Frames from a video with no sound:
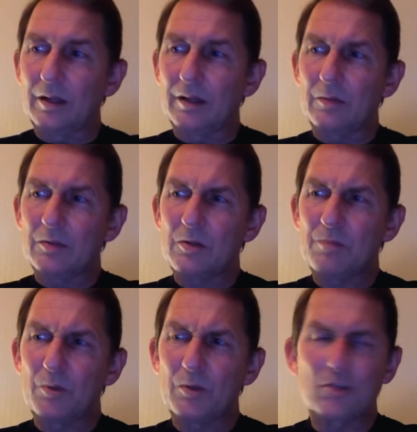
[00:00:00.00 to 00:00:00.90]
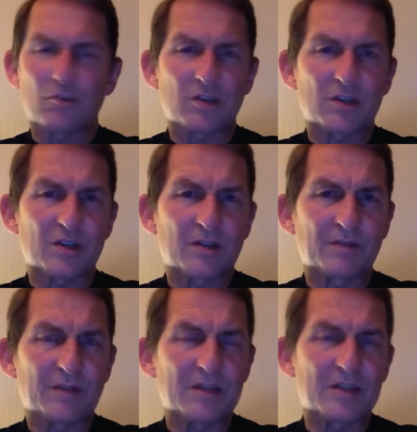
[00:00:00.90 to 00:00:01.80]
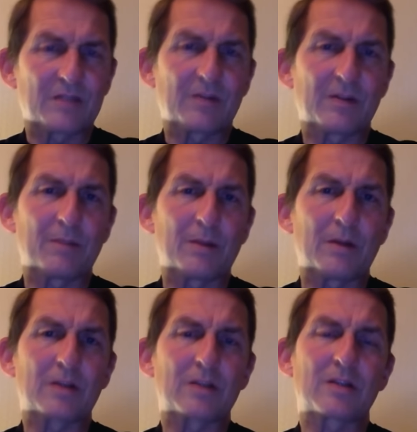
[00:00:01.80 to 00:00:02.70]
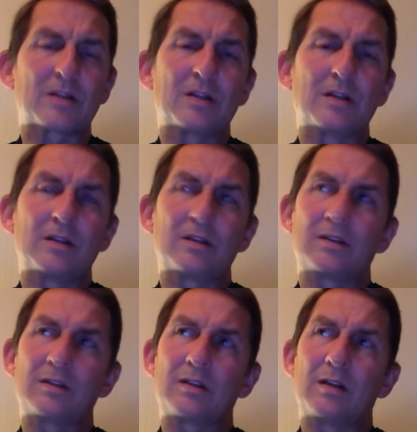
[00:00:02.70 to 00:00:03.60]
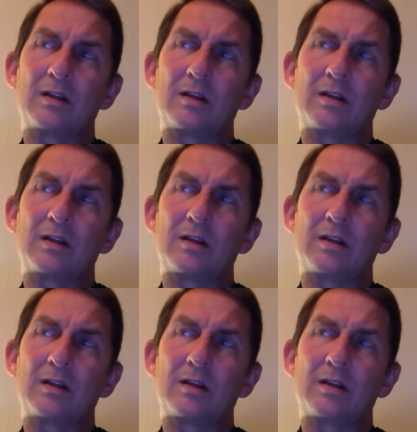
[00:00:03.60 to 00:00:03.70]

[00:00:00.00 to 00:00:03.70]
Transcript: were so boisterous and offensive on the bus that